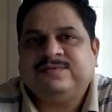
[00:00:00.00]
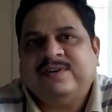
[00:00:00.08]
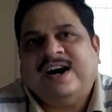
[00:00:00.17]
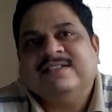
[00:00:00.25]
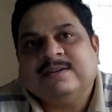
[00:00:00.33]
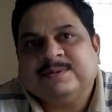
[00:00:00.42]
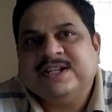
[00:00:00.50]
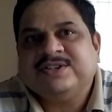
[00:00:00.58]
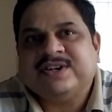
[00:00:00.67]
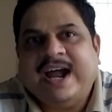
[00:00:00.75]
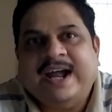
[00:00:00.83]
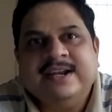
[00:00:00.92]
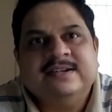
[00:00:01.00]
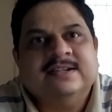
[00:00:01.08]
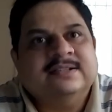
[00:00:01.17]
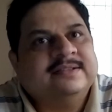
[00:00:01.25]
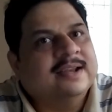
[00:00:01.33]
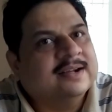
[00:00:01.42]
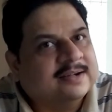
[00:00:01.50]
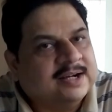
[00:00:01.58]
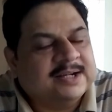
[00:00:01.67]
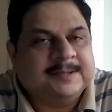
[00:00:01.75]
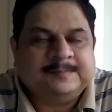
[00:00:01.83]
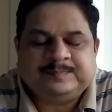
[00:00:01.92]
Andhra Pradesh and
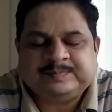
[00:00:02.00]
Telangana.